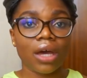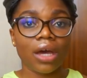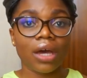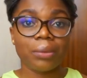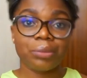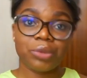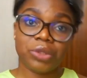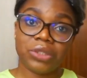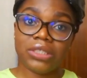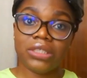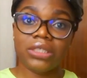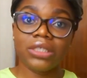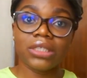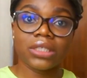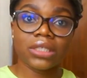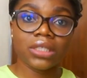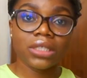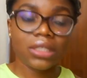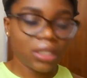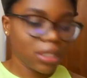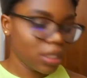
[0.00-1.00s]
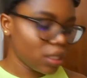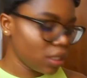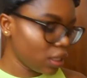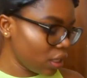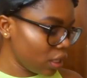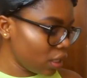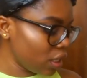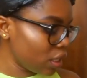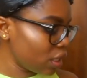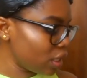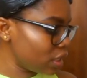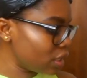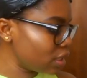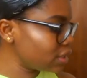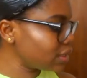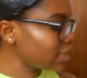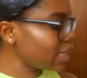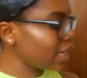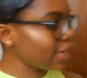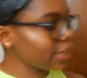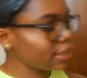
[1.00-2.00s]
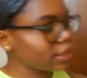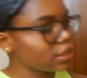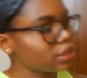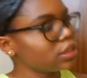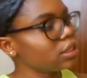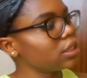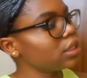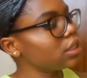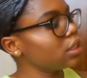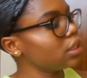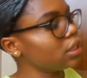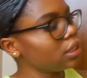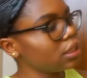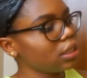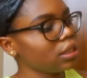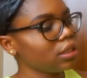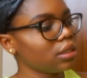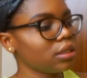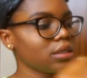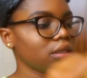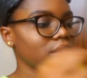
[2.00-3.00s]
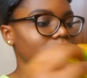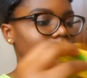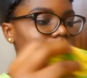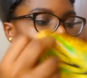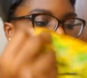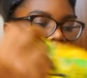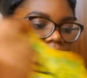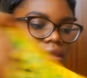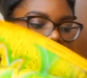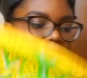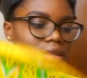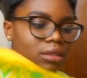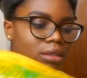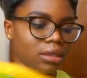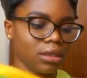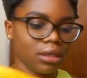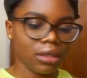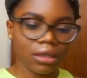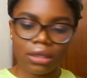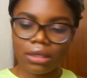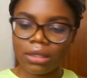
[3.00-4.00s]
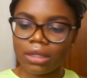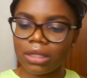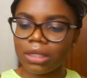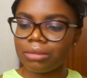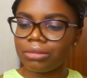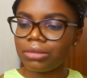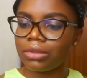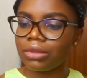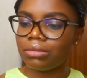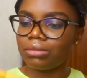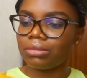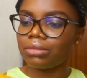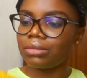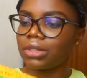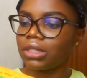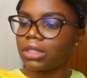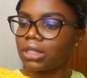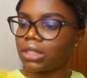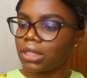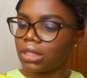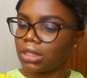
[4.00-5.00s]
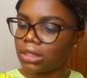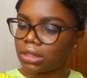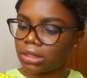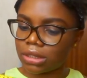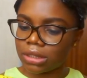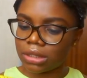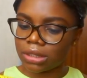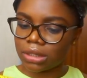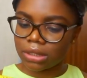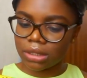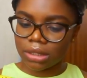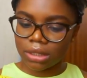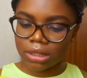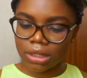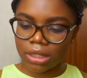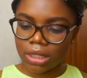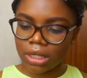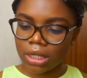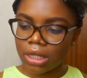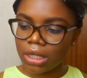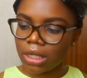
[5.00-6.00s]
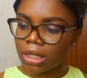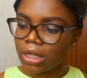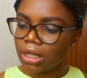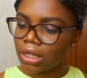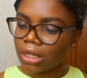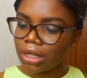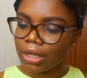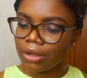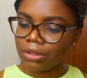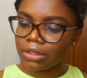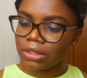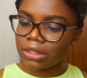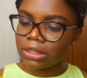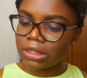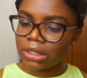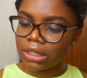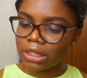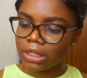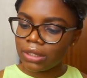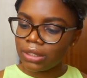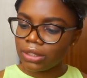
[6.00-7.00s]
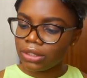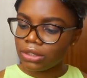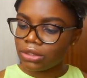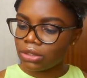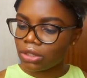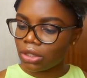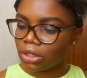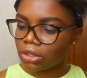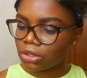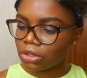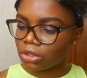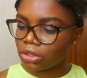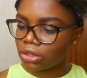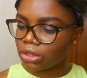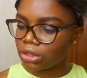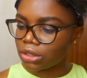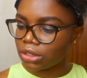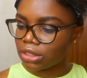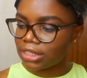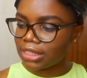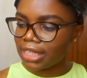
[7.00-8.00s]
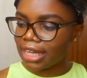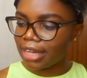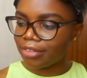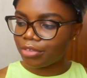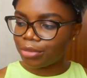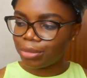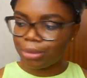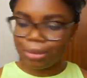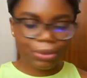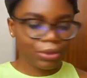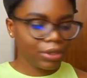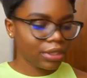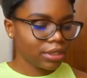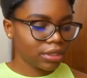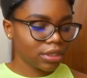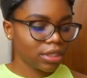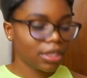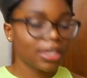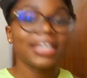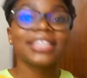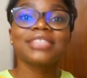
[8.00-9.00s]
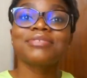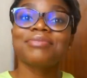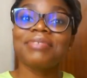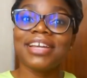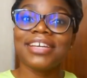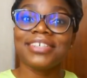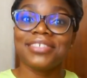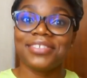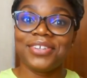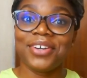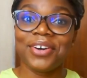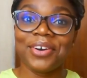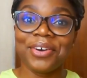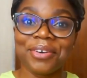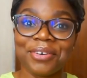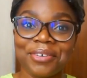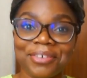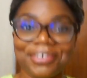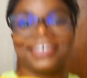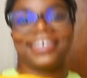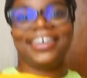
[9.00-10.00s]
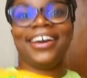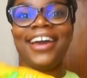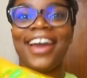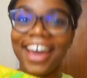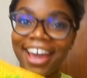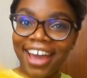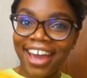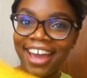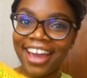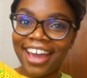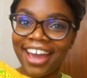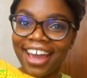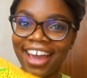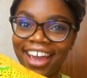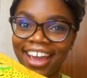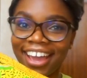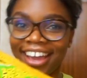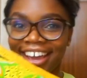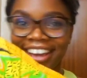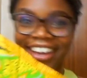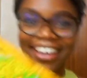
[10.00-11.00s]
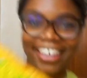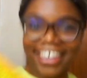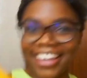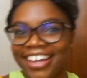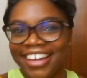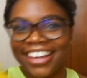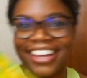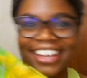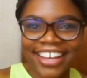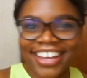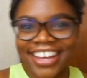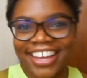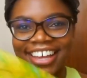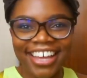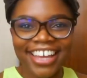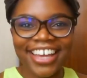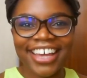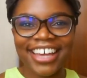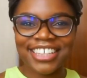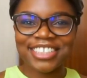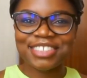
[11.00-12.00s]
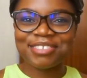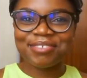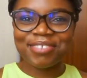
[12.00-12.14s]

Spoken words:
a boutique. It is actually, let me read it. Guaranteed Dutch Java print. It's Blisco! Hey! It's